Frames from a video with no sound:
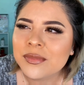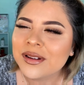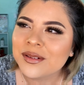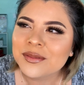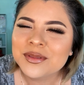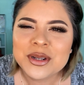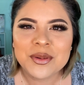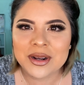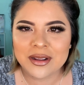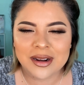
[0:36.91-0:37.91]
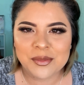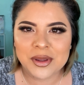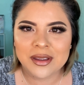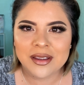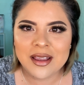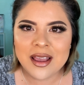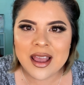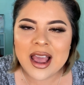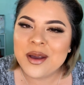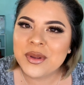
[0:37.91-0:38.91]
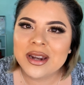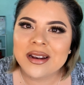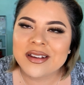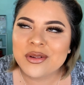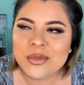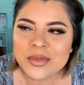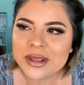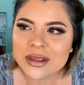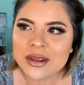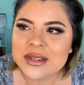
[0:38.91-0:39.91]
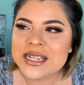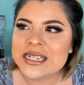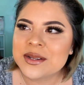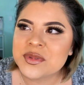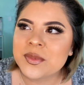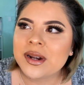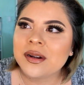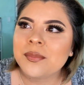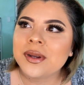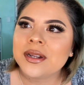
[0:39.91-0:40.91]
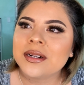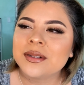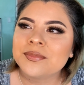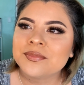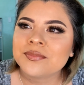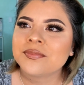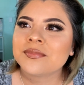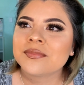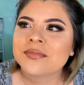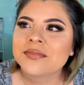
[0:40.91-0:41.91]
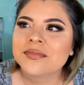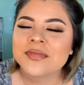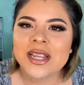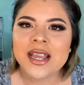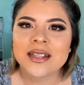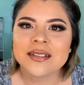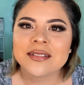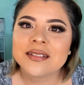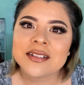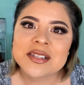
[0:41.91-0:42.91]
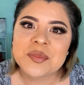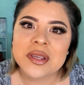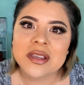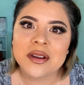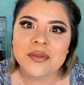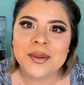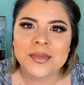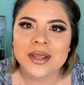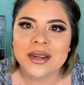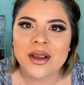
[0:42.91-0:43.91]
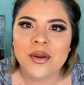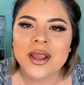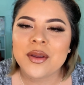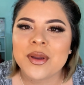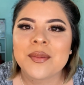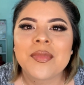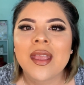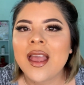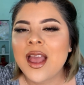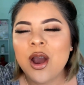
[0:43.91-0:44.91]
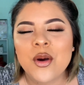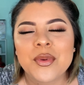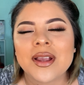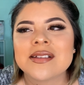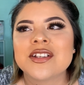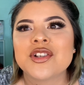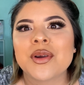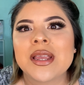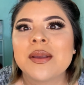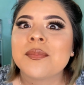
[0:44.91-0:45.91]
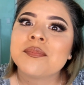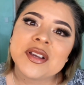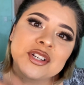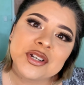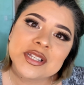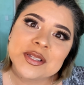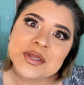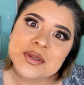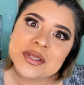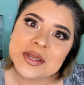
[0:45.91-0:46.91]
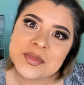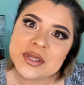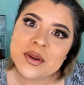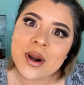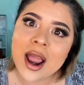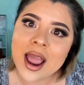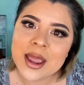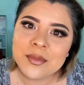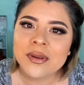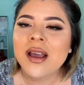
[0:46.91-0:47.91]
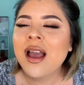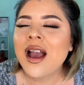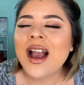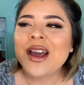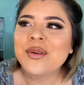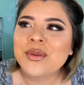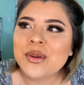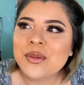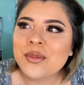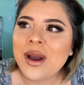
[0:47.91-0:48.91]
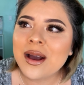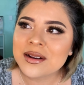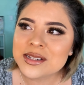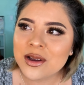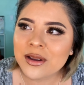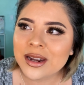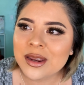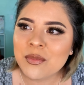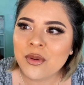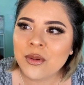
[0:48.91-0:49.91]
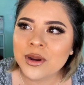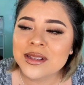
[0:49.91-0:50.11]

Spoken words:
No, you don't want to look like me. I mean, you'll be looking 10 times better, but yeah, this is just me here rambling now. Anyway, hope you guys enjoy it. Make sure to subscribe. I don't know how to talk anymore.